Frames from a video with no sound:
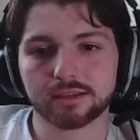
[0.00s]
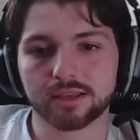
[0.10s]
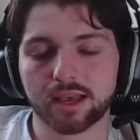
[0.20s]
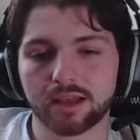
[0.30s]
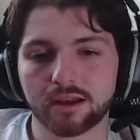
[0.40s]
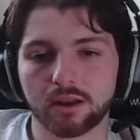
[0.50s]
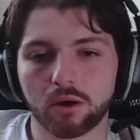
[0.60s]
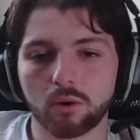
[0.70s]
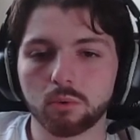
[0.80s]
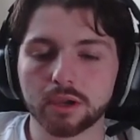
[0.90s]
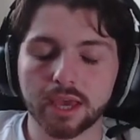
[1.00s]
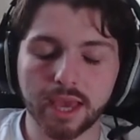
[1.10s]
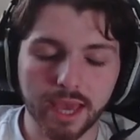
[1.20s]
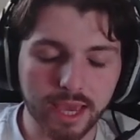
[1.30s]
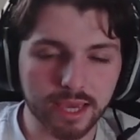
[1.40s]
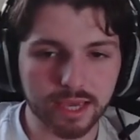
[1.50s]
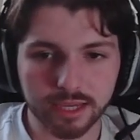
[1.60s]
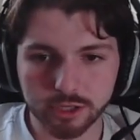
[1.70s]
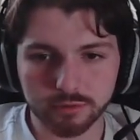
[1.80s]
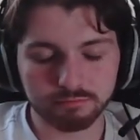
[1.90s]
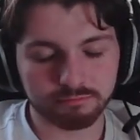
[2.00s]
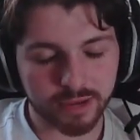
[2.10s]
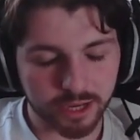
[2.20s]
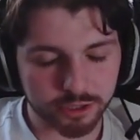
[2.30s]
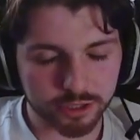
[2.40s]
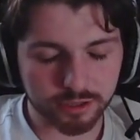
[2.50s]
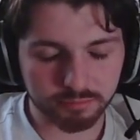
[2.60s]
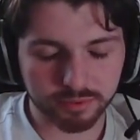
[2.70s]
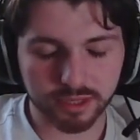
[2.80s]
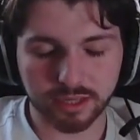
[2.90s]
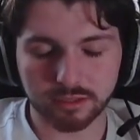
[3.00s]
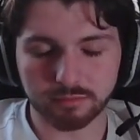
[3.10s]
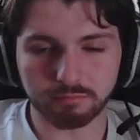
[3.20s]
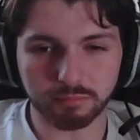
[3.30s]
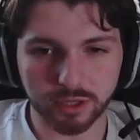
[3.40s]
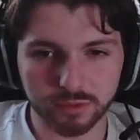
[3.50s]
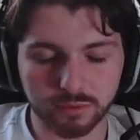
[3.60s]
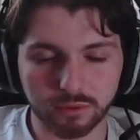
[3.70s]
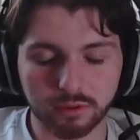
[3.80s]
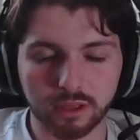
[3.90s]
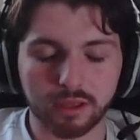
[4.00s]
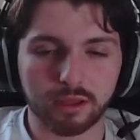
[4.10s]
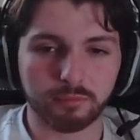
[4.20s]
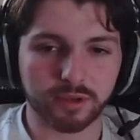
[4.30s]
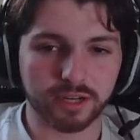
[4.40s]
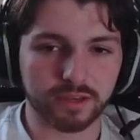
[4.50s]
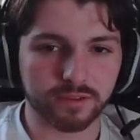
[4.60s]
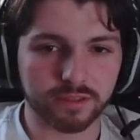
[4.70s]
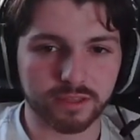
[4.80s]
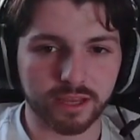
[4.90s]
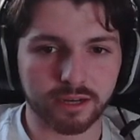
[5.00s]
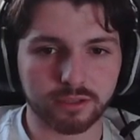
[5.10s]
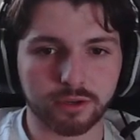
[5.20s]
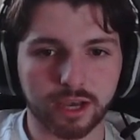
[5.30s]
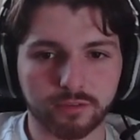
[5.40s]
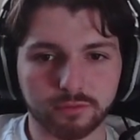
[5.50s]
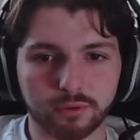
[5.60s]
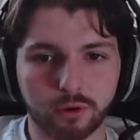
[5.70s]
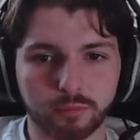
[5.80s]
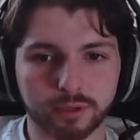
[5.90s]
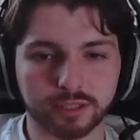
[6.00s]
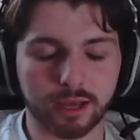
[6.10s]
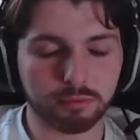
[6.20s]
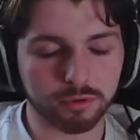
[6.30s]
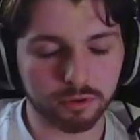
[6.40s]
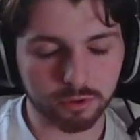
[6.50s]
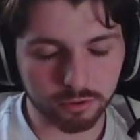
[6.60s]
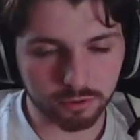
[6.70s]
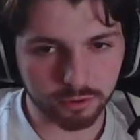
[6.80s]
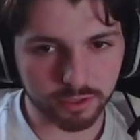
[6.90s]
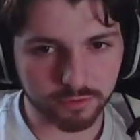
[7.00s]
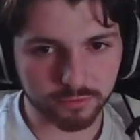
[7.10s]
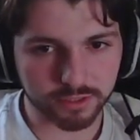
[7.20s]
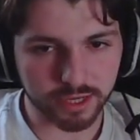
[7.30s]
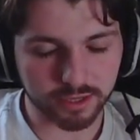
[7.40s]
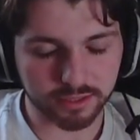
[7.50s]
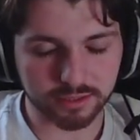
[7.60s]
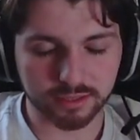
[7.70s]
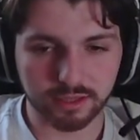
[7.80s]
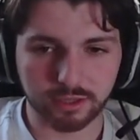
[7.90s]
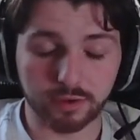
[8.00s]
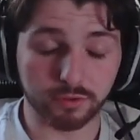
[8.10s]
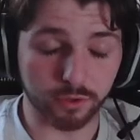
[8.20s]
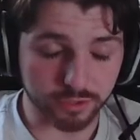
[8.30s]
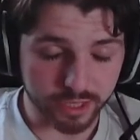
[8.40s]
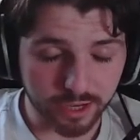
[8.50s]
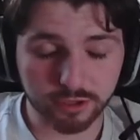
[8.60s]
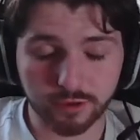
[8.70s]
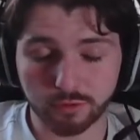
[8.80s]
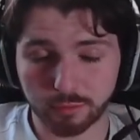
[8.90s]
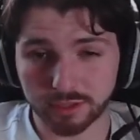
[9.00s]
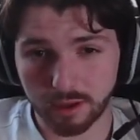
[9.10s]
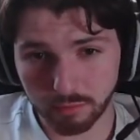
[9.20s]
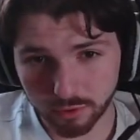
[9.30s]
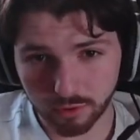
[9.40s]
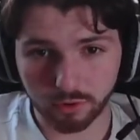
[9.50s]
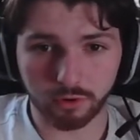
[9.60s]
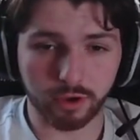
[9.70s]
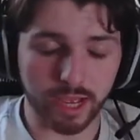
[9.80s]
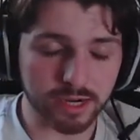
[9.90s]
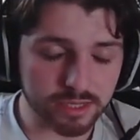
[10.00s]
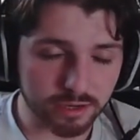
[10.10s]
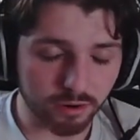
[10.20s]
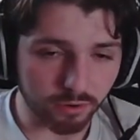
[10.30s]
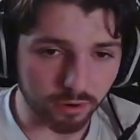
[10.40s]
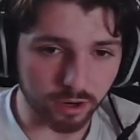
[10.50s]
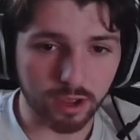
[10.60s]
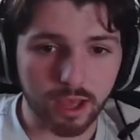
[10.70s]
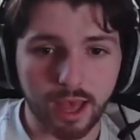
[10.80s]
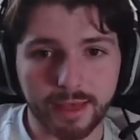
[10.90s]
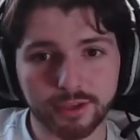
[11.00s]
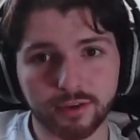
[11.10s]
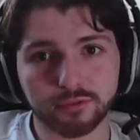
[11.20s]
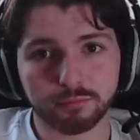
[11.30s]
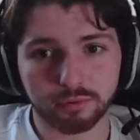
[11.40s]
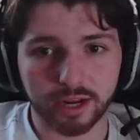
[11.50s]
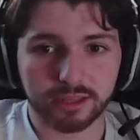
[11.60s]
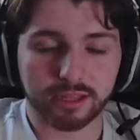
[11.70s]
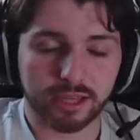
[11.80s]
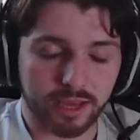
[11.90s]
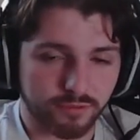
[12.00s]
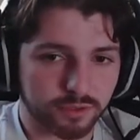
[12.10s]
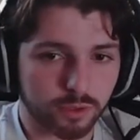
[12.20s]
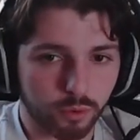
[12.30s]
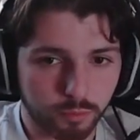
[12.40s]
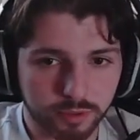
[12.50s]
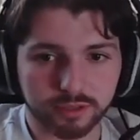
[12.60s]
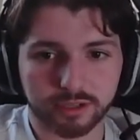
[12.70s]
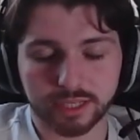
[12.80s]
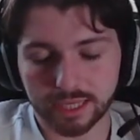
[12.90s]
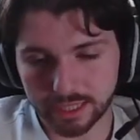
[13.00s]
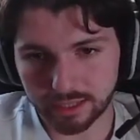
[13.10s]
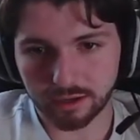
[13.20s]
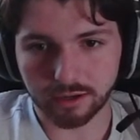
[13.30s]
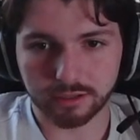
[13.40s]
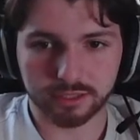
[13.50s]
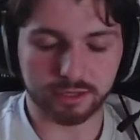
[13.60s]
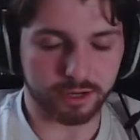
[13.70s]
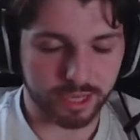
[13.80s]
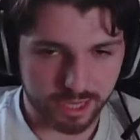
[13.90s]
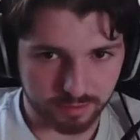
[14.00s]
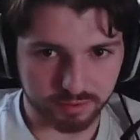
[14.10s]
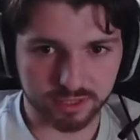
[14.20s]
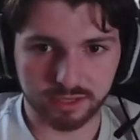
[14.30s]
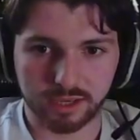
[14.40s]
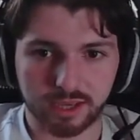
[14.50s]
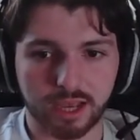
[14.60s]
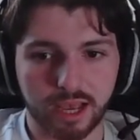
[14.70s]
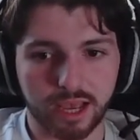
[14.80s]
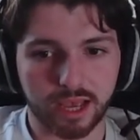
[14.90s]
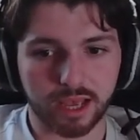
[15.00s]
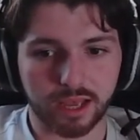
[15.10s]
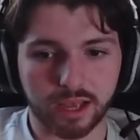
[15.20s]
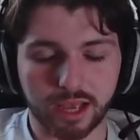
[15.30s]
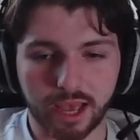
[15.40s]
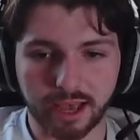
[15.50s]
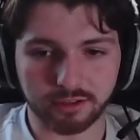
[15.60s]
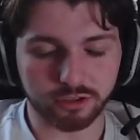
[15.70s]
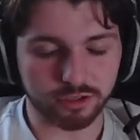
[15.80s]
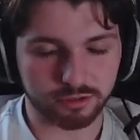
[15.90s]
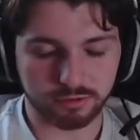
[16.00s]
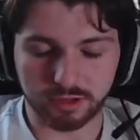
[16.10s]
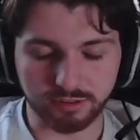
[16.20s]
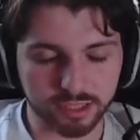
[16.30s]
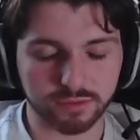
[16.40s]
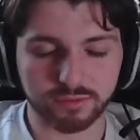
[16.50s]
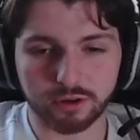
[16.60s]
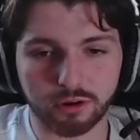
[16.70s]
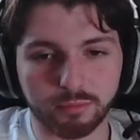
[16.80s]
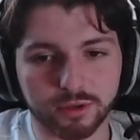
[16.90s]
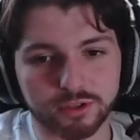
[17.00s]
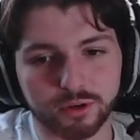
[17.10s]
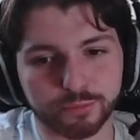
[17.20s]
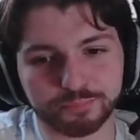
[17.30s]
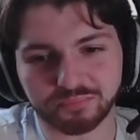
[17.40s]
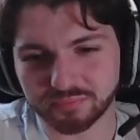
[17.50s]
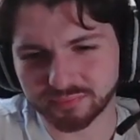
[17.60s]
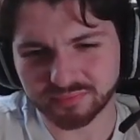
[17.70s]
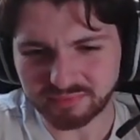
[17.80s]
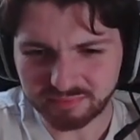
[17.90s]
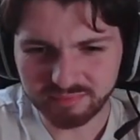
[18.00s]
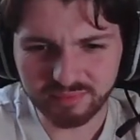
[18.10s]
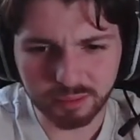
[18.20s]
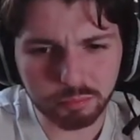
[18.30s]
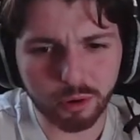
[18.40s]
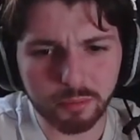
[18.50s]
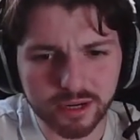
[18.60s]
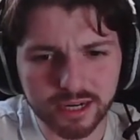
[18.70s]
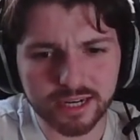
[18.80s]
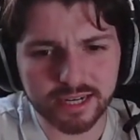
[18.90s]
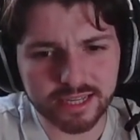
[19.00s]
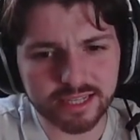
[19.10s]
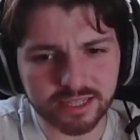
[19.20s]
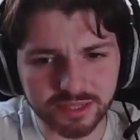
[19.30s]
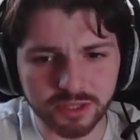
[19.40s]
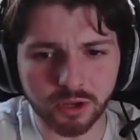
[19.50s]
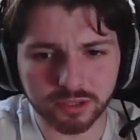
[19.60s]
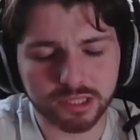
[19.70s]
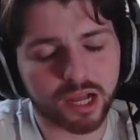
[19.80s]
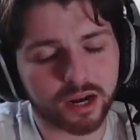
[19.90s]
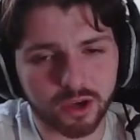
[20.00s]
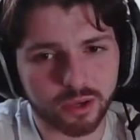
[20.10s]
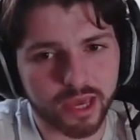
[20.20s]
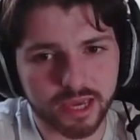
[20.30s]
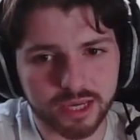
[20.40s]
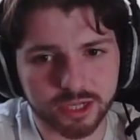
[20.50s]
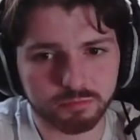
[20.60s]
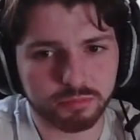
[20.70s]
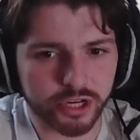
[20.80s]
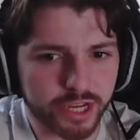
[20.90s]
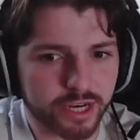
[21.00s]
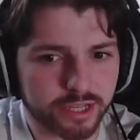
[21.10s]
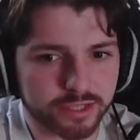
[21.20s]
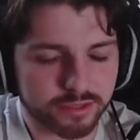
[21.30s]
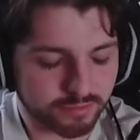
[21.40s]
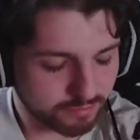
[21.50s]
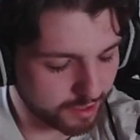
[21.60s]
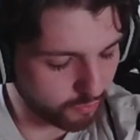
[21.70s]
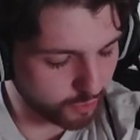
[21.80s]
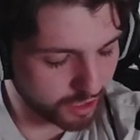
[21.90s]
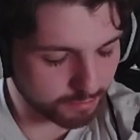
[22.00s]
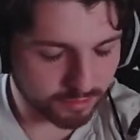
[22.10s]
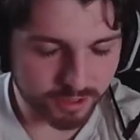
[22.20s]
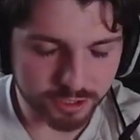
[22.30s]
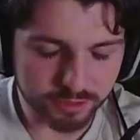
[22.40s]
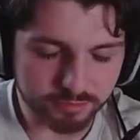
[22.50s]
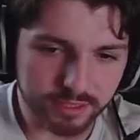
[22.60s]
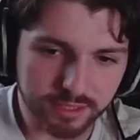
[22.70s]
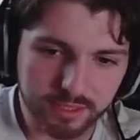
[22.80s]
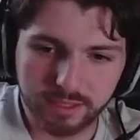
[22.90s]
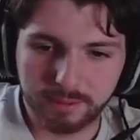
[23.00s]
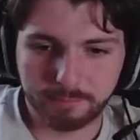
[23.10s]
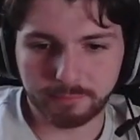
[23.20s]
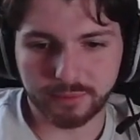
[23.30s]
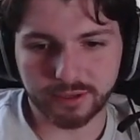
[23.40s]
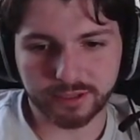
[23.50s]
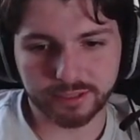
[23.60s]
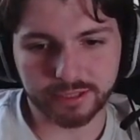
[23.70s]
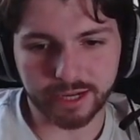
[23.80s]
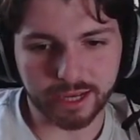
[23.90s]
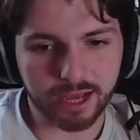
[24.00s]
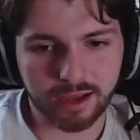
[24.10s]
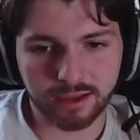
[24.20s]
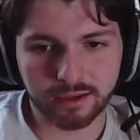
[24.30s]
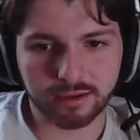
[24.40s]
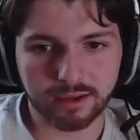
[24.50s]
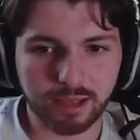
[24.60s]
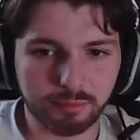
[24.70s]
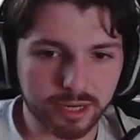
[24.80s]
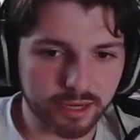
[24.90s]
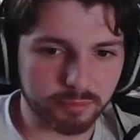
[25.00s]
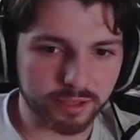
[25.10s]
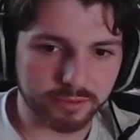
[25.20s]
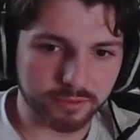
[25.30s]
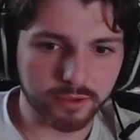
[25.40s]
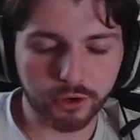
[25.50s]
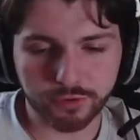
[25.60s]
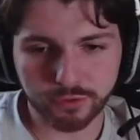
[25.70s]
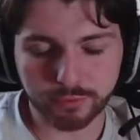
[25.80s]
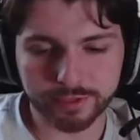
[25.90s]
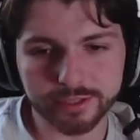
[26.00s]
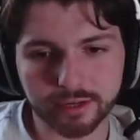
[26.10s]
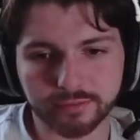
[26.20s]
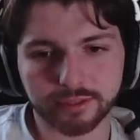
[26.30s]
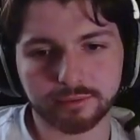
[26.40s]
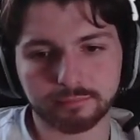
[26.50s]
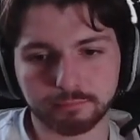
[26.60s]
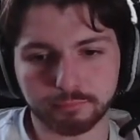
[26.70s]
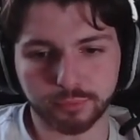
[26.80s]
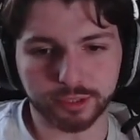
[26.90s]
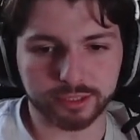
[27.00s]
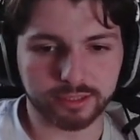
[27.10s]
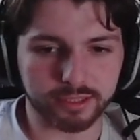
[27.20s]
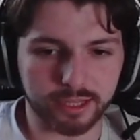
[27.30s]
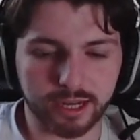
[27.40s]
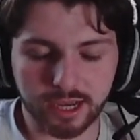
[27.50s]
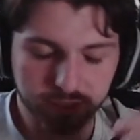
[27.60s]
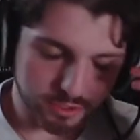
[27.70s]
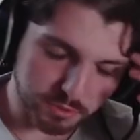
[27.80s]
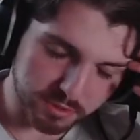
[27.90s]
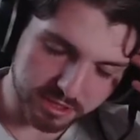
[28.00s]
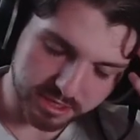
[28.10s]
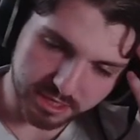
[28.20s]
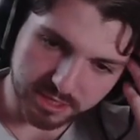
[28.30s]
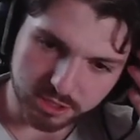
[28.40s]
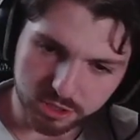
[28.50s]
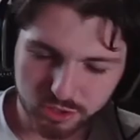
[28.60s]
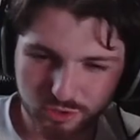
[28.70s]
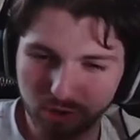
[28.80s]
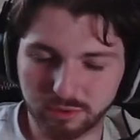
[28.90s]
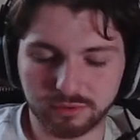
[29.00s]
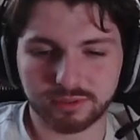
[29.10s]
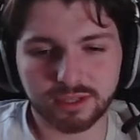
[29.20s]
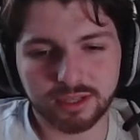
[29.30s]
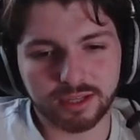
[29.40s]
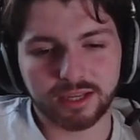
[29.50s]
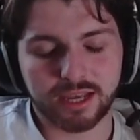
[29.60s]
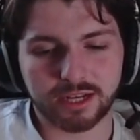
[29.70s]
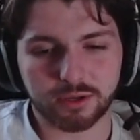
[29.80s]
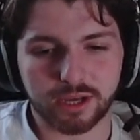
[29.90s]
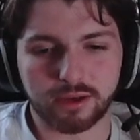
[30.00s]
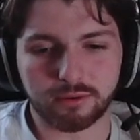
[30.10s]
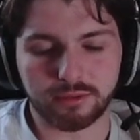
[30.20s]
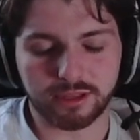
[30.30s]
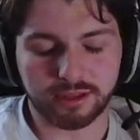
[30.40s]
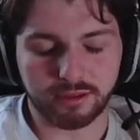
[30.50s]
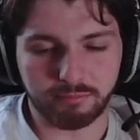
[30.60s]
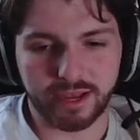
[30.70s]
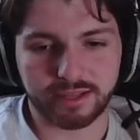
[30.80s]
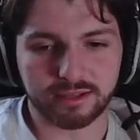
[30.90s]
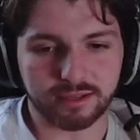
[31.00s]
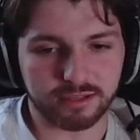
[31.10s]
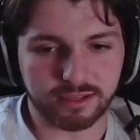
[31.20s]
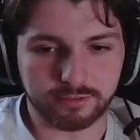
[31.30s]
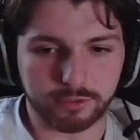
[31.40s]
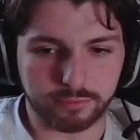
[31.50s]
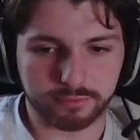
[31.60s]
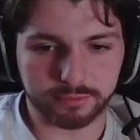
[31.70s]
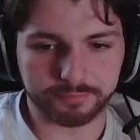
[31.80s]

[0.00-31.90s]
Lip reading: an okay-ish matchup into Buzzwole, but even then, you have to open Tapu Koko going second. You have to go second, you have to open Tapu Koko and Zero Aura, and you have to pray that they haven't opened their healing cards, their capes, and just the rest of their combo. So probably really not that okay-ish, but it is a winnable matchup. But yeah, I played a bit, got a few wins out of it, but then I saw that it just struggled into how the meta evolved.